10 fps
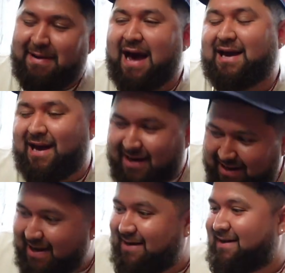Back at it
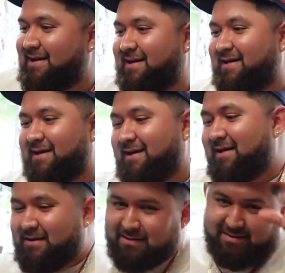again. Bad
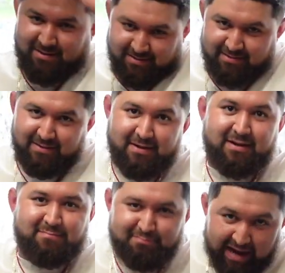Bunny from
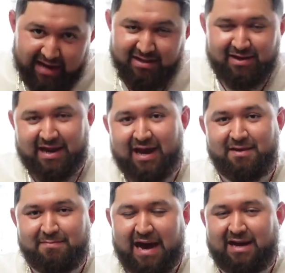Beaverton. Bad, the, yeah,
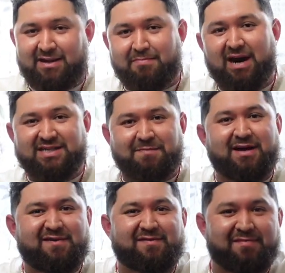the bad, the Bugs
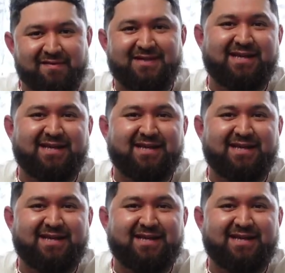Bunny from Beaverton.